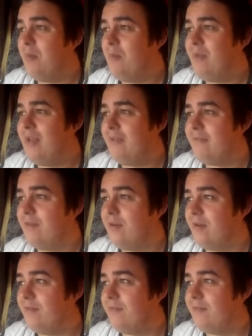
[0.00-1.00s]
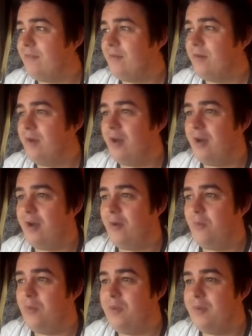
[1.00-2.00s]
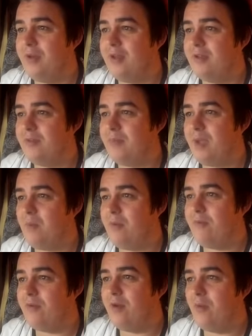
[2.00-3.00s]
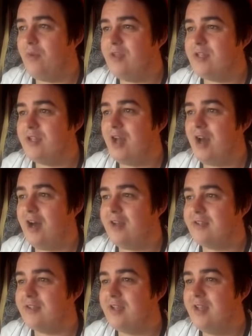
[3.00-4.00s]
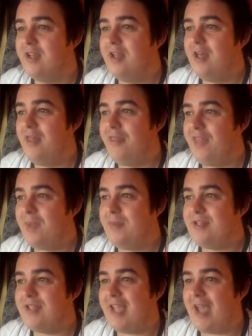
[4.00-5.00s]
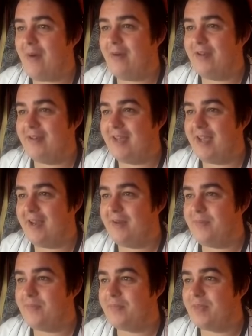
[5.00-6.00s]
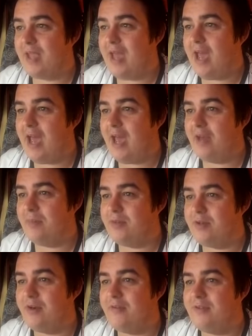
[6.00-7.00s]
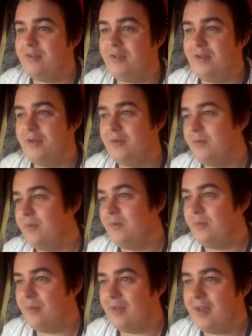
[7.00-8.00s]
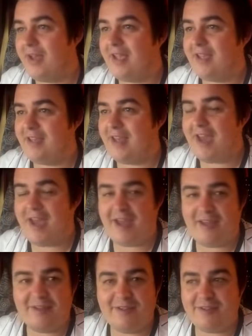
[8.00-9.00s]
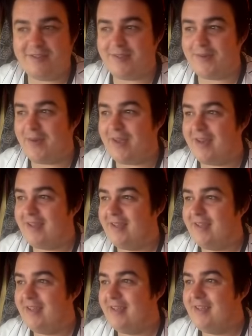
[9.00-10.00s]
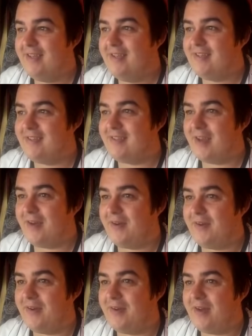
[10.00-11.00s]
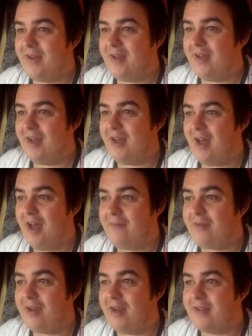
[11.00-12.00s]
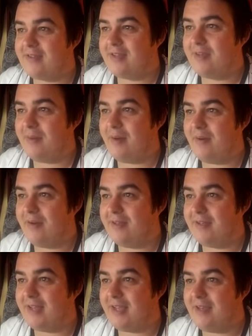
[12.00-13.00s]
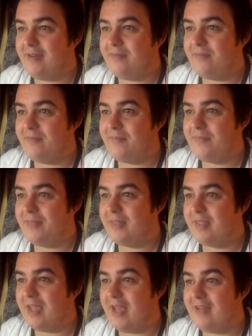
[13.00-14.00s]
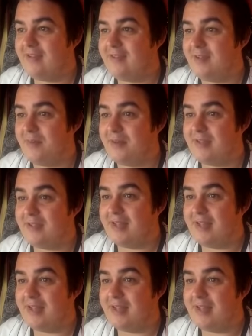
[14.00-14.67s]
And when we left off, we were in a debate whether or not we should ask Thingamajiggy out on a date. And the majority of you were like, yeah, do it. So I'm going to ask him out on a date and see what he